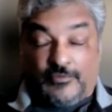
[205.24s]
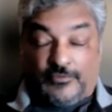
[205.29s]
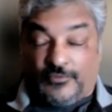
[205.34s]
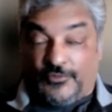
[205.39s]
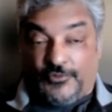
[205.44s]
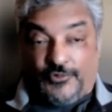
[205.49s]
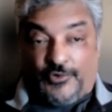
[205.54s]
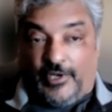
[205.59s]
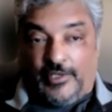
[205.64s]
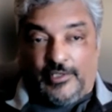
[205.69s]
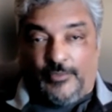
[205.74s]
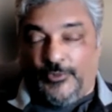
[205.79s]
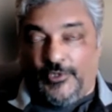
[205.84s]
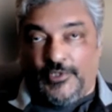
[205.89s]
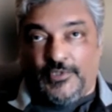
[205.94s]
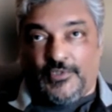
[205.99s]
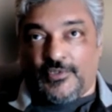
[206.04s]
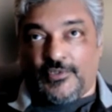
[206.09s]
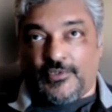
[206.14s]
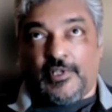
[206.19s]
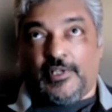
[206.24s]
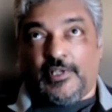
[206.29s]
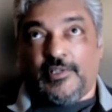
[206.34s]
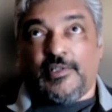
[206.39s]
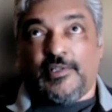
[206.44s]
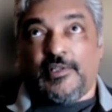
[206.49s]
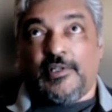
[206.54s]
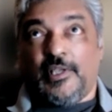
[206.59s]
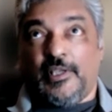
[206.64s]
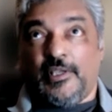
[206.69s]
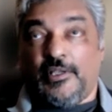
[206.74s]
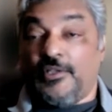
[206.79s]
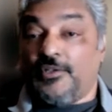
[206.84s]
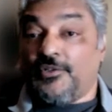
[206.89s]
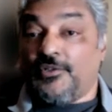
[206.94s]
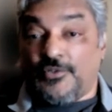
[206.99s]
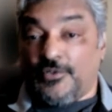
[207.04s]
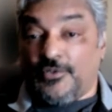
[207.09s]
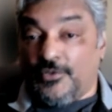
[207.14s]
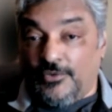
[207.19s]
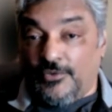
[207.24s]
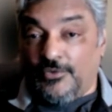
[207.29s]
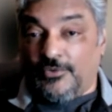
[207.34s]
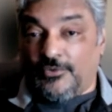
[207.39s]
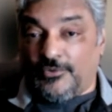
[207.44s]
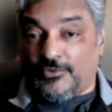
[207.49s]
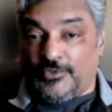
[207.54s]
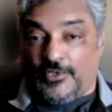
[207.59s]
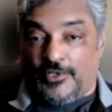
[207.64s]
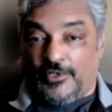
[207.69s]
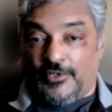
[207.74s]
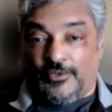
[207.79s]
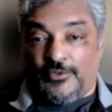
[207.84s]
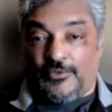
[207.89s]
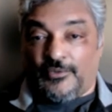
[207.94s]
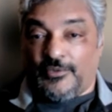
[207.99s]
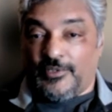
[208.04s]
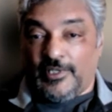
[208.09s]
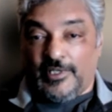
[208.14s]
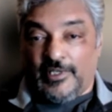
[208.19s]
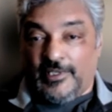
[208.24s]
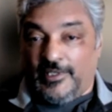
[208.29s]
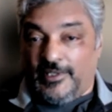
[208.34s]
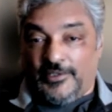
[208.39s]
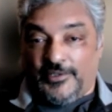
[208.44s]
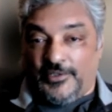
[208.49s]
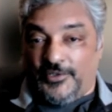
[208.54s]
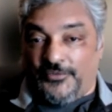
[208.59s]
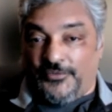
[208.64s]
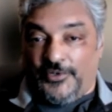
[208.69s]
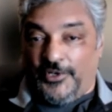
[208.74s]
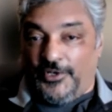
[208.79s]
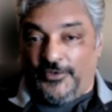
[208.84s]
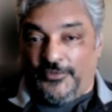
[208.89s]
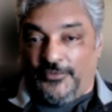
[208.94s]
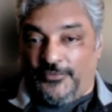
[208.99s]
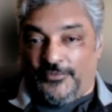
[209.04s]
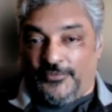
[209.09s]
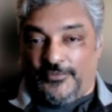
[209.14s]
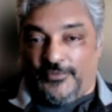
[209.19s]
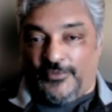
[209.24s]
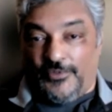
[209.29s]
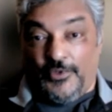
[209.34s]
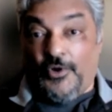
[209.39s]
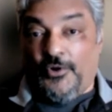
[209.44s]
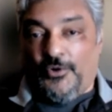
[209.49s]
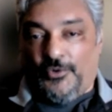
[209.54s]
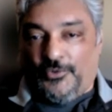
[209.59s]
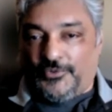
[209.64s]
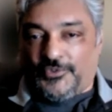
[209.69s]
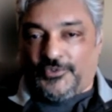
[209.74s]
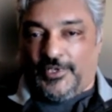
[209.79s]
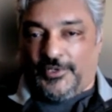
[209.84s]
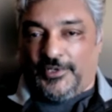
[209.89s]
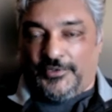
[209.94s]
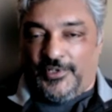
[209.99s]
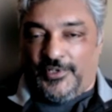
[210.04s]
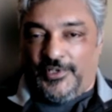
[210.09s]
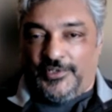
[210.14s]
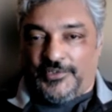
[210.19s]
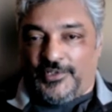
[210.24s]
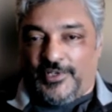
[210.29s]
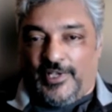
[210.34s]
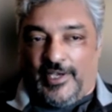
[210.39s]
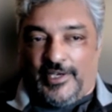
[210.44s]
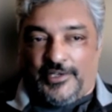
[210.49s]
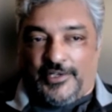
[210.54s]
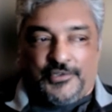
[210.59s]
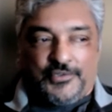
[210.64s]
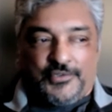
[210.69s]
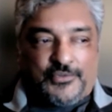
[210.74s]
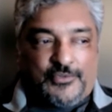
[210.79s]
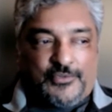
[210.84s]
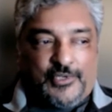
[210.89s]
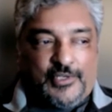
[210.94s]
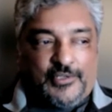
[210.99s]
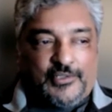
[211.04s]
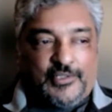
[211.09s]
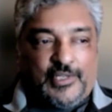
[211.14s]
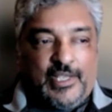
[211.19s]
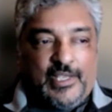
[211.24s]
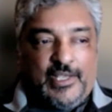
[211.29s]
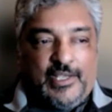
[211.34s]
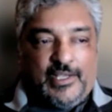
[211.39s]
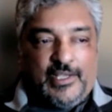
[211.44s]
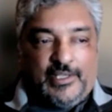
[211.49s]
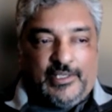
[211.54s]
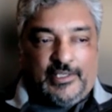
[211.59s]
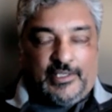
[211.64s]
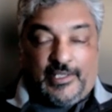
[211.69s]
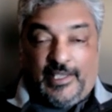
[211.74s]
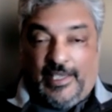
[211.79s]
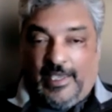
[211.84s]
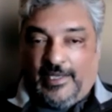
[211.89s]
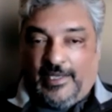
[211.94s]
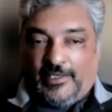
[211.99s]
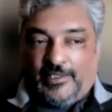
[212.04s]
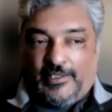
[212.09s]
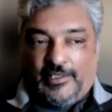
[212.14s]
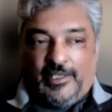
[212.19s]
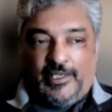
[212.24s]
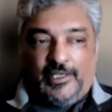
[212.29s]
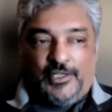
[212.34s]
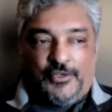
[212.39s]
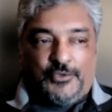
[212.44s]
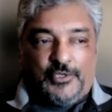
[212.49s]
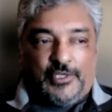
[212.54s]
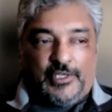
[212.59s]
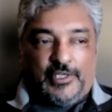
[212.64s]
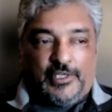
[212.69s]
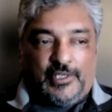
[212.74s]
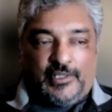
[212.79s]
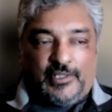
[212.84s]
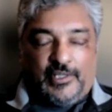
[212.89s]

tried, I mean, this is 1982, so there are very no South Asian actors around in Canada anyway.